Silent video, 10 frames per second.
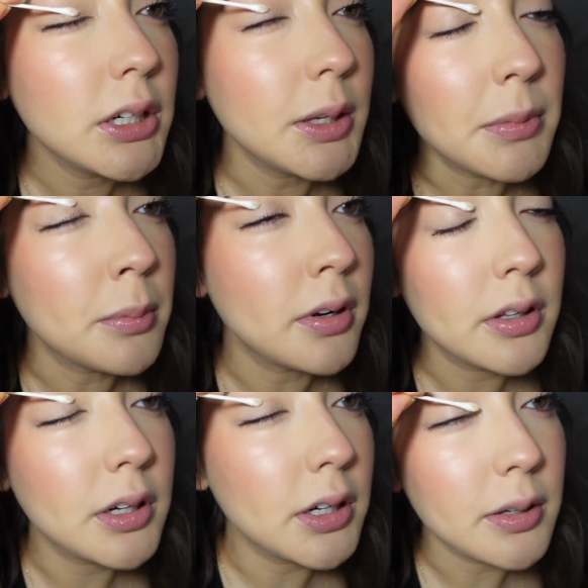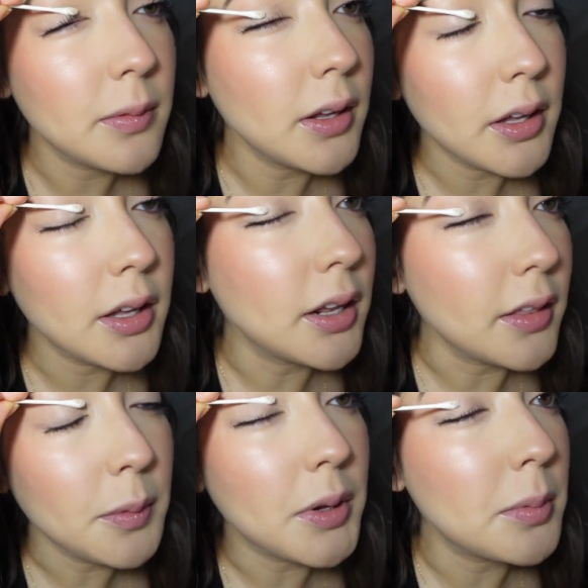and my brother and I
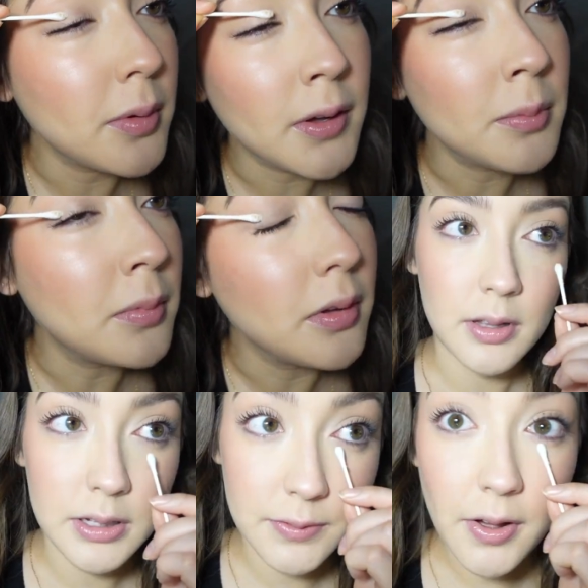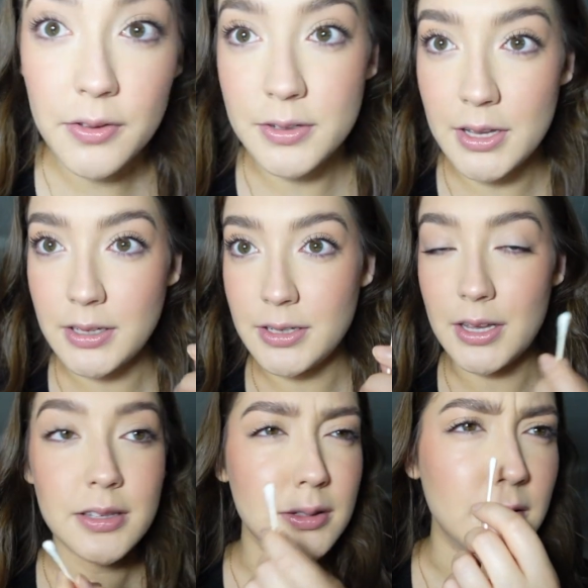think my mom. It's Father's Day
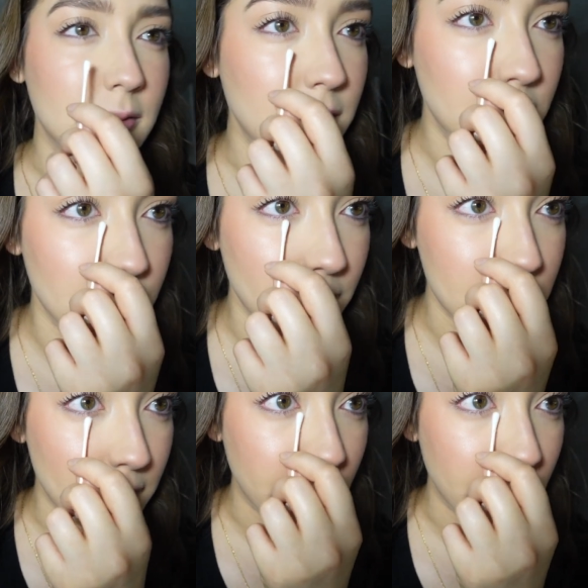today too. I don't know if I said